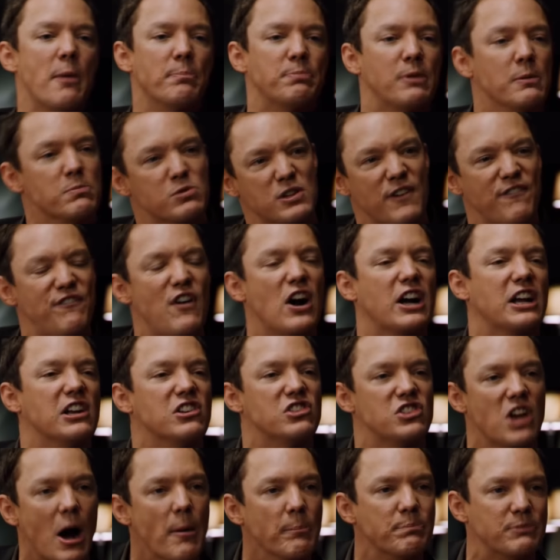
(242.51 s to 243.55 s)
dumped him. She
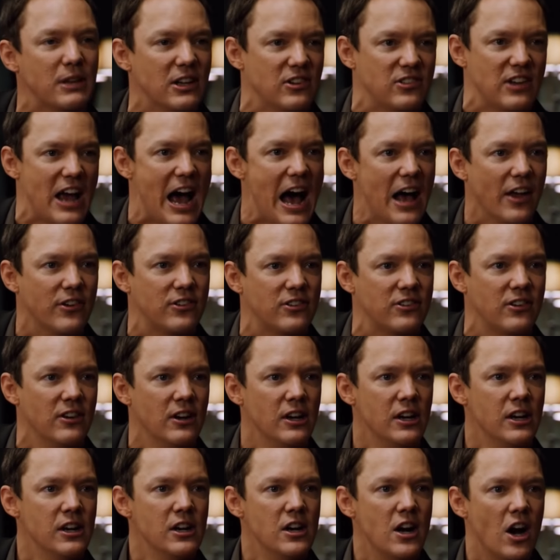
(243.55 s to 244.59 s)
fucking dumped his
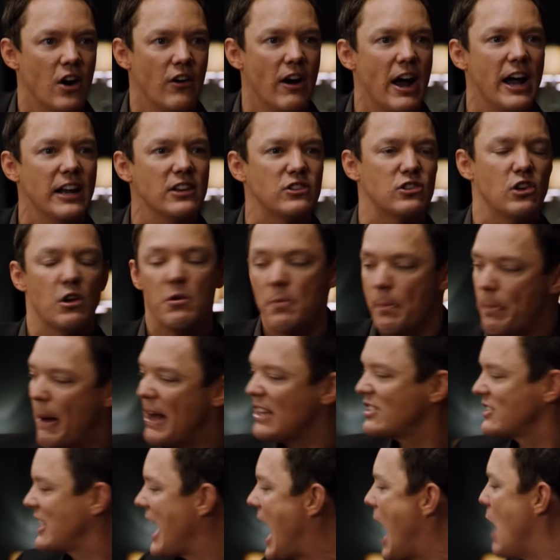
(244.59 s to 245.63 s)
ass. All right, so the
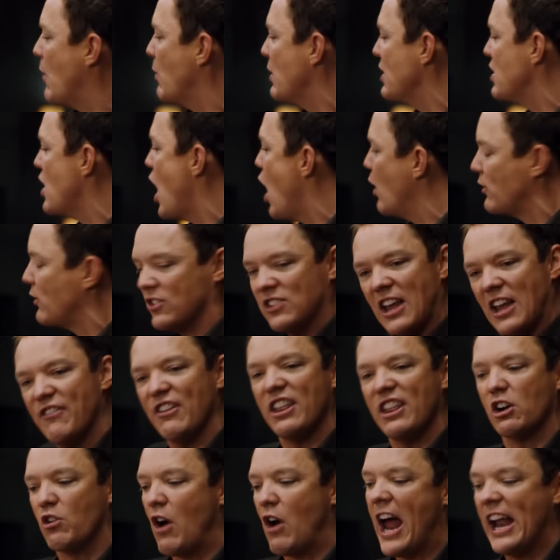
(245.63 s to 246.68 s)
best guy we know does
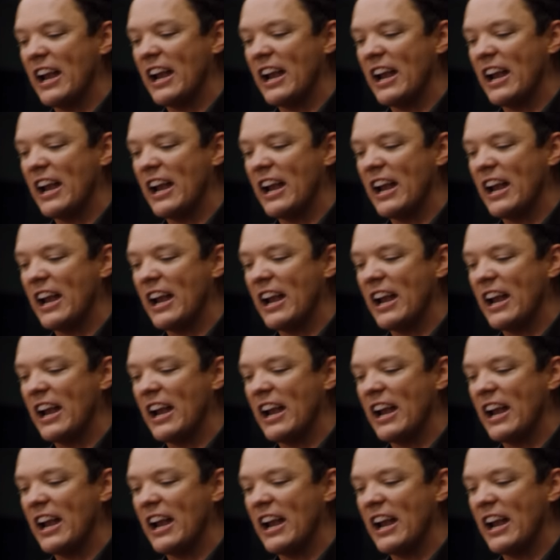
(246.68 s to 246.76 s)
everything